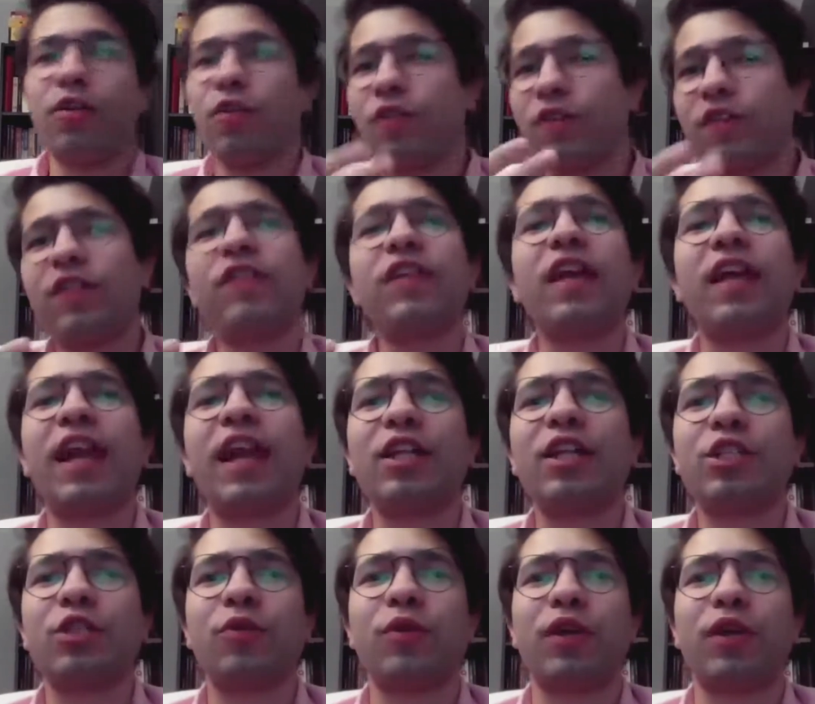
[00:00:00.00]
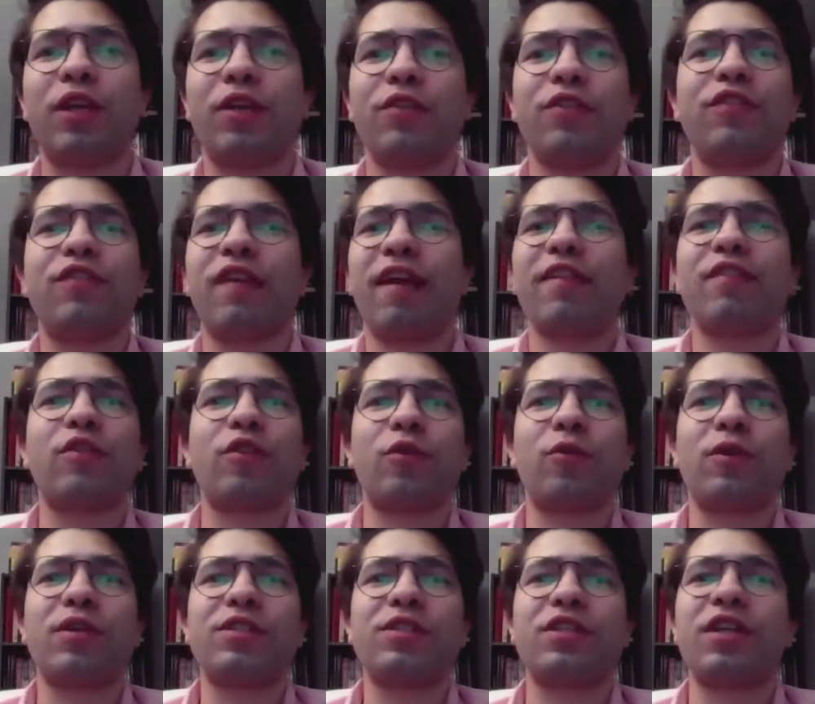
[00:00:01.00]
you know this is the analogy we're going to use to answer the
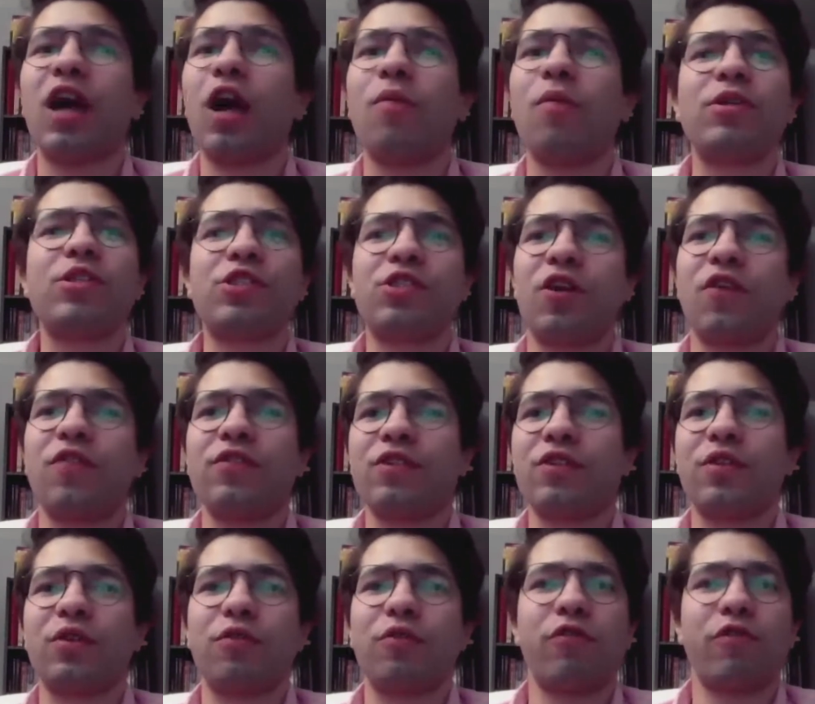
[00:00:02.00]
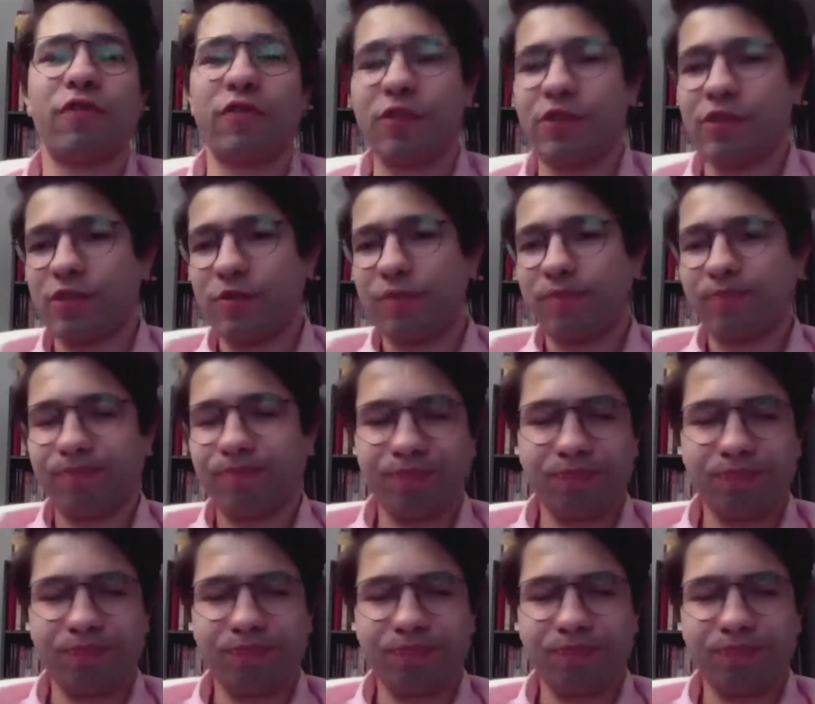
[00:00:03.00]
question how much stuff is in the universe